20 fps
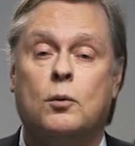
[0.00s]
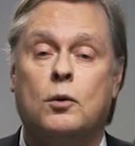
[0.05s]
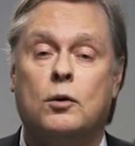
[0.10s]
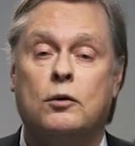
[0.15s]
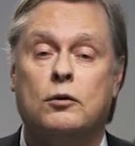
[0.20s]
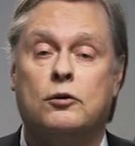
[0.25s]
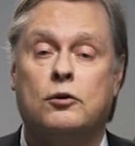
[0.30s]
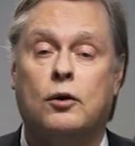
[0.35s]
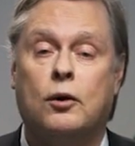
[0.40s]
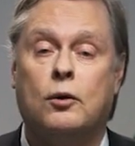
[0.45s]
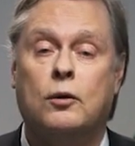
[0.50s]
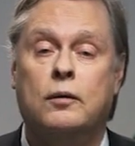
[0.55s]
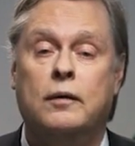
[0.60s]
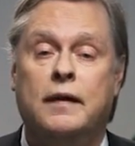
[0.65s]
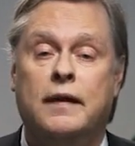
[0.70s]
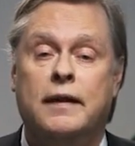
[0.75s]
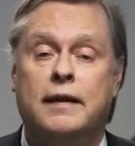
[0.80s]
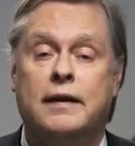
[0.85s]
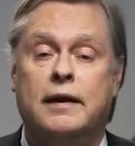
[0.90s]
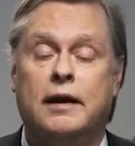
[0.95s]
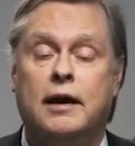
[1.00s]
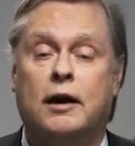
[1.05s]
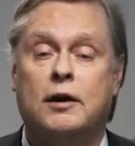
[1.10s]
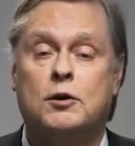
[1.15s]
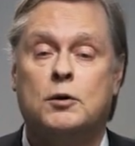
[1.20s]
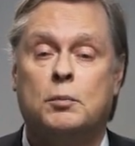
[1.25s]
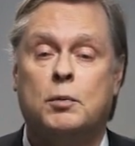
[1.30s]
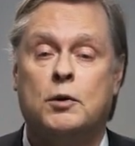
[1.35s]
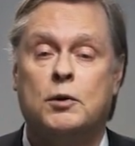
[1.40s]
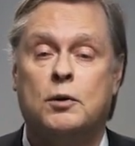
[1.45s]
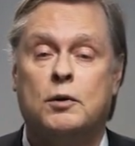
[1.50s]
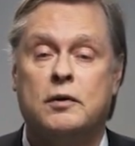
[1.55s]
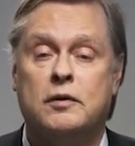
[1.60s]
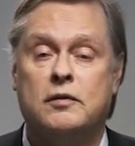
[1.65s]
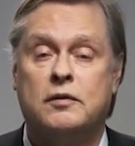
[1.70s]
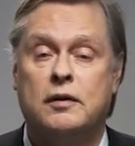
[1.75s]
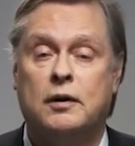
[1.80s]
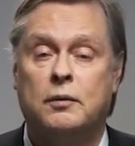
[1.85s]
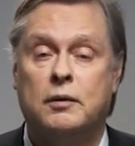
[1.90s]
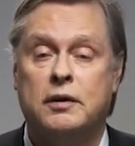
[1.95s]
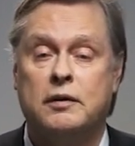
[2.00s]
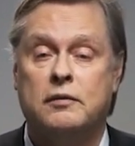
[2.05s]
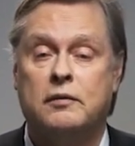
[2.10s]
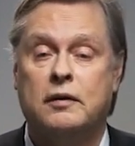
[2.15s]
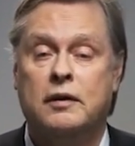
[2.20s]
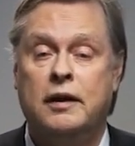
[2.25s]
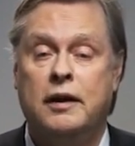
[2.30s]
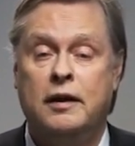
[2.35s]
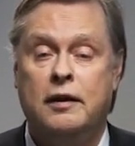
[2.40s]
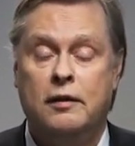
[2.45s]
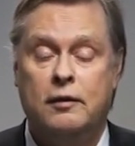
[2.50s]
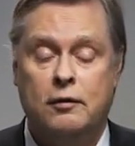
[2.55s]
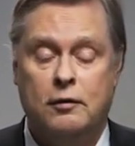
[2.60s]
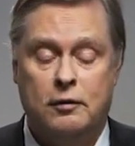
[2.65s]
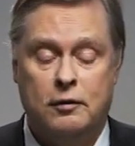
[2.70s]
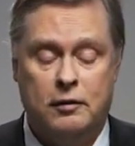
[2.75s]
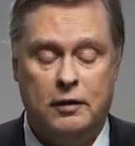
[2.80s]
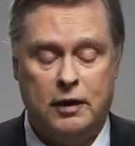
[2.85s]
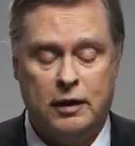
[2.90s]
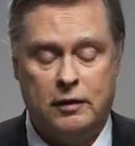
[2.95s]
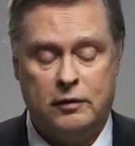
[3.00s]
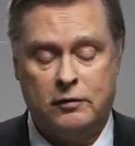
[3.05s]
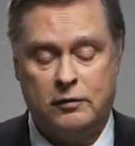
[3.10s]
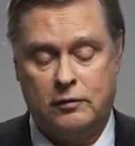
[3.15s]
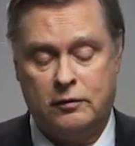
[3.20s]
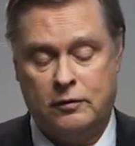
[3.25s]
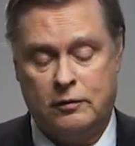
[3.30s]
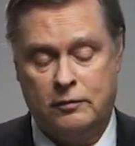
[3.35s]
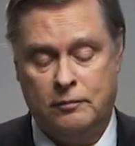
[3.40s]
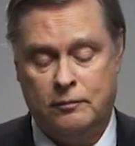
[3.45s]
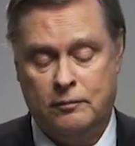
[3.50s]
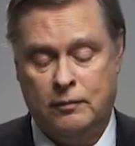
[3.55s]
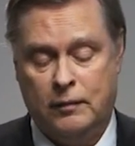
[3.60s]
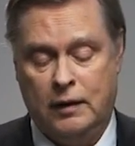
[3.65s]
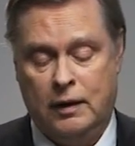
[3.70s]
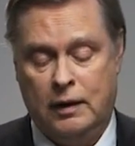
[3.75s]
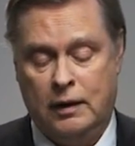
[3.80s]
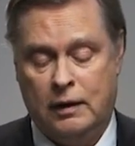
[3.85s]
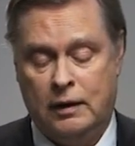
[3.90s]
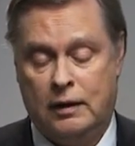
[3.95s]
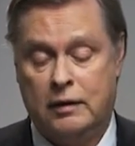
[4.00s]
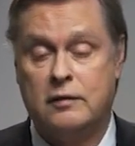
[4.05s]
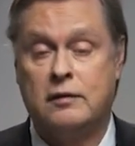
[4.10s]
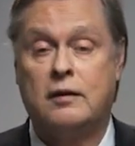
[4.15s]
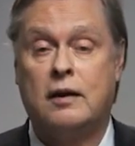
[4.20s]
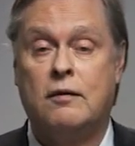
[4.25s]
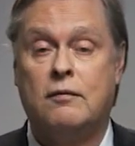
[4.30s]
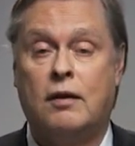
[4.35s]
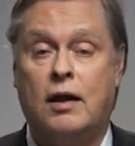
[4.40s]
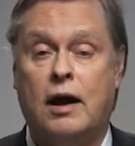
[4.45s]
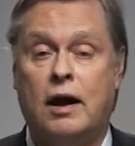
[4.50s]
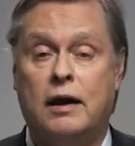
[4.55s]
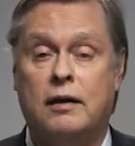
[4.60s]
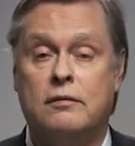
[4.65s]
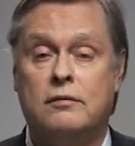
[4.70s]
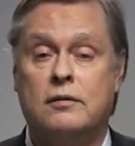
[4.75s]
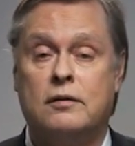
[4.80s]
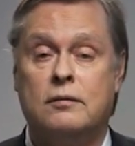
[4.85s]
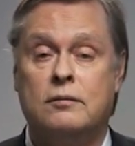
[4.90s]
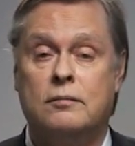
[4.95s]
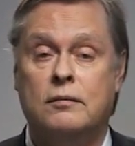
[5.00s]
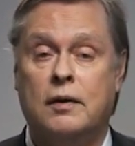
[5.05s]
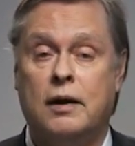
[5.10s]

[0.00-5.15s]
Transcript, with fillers: of the World Show, the Entrepreneurs Series. This can save lives,